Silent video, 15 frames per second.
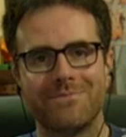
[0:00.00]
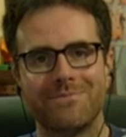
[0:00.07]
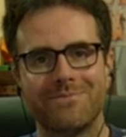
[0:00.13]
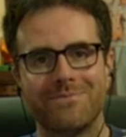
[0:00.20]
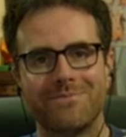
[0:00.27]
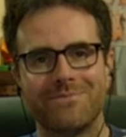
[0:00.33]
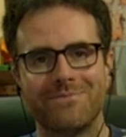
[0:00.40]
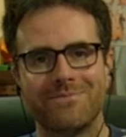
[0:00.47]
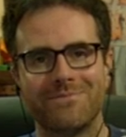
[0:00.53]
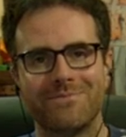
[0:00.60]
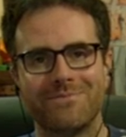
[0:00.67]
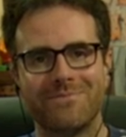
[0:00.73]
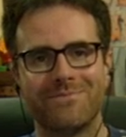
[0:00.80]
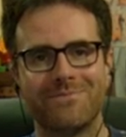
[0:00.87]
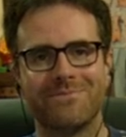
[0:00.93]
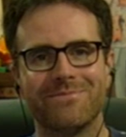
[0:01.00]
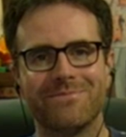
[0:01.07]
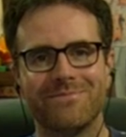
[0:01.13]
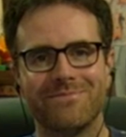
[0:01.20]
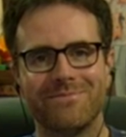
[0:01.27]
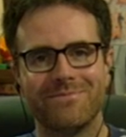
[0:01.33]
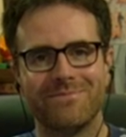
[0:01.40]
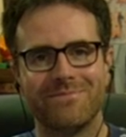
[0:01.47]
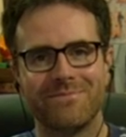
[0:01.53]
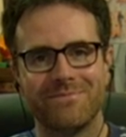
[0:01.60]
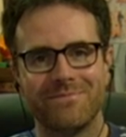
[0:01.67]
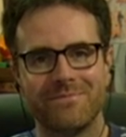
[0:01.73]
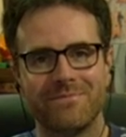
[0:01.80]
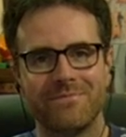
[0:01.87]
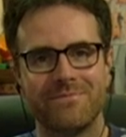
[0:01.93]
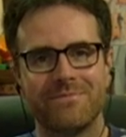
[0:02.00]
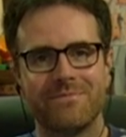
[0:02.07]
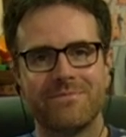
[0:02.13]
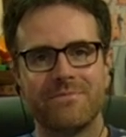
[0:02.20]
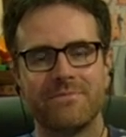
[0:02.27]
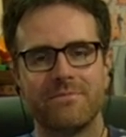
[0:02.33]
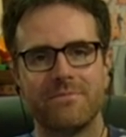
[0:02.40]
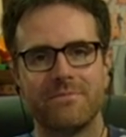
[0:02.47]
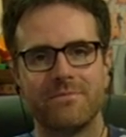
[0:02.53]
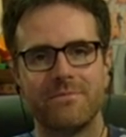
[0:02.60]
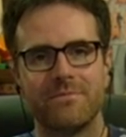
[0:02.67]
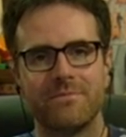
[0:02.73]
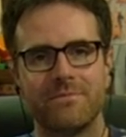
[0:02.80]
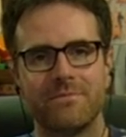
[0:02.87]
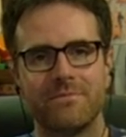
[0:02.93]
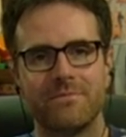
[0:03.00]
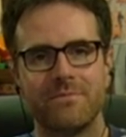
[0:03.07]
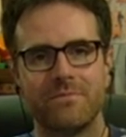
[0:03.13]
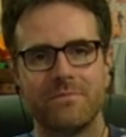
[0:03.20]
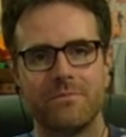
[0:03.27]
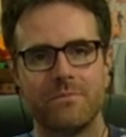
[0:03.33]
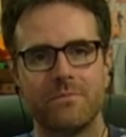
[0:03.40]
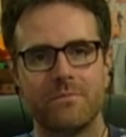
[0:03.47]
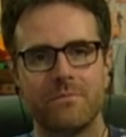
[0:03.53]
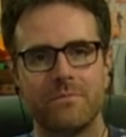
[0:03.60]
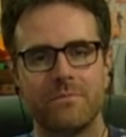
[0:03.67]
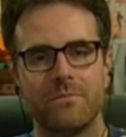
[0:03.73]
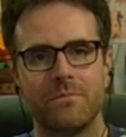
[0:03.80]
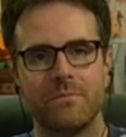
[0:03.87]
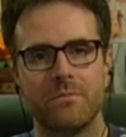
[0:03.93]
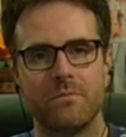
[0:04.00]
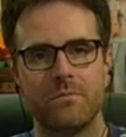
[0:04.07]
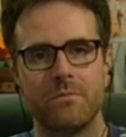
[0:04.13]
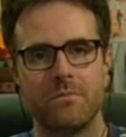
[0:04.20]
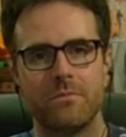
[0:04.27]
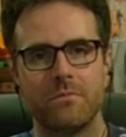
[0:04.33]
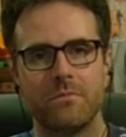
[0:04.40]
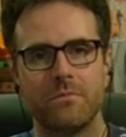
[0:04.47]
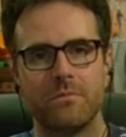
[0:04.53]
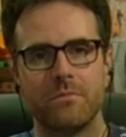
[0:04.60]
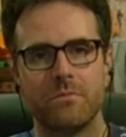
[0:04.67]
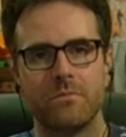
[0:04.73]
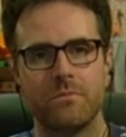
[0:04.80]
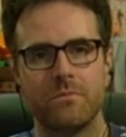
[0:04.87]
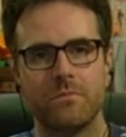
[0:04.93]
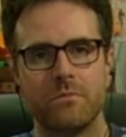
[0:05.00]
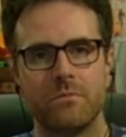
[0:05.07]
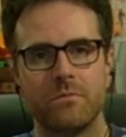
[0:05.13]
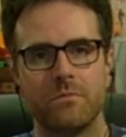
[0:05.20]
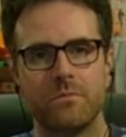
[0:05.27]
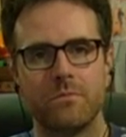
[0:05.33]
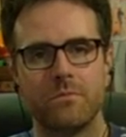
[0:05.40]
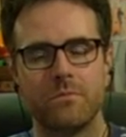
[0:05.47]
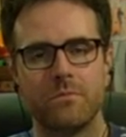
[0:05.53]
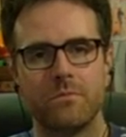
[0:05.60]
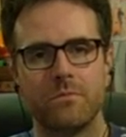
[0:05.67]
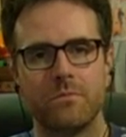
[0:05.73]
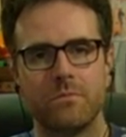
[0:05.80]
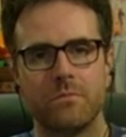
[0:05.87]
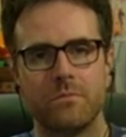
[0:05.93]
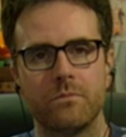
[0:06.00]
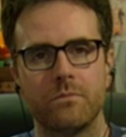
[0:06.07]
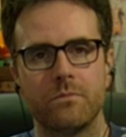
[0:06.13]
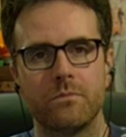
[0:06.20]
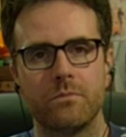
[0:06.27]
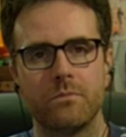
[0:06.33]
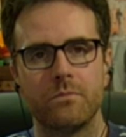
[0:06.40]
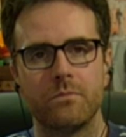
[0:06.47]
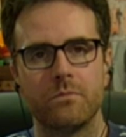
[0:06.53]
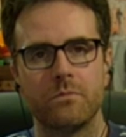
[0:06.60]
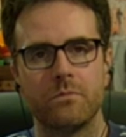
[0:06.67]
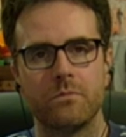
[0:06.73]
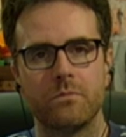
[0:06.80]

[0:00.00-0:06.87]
(silent)